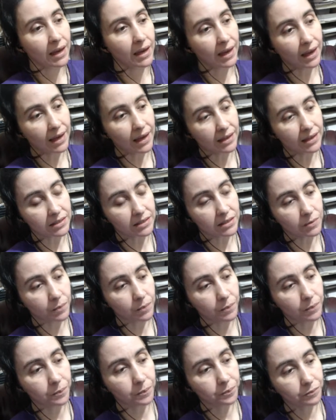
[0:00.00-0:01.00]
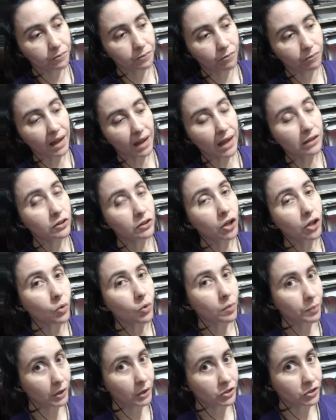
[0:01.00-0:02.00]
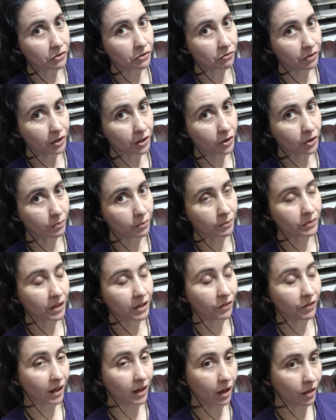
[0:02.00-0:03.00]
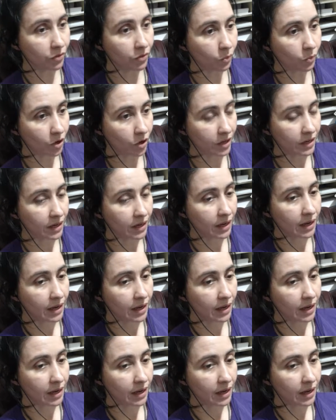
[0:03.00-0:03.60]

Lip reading: it's a lower budget film than the other one.